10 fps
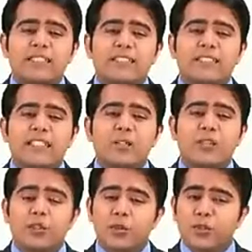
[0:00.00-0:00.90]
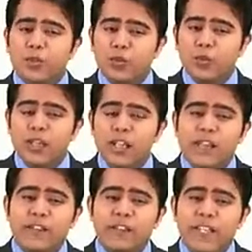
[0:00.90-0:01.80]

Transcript: x is equal to 2,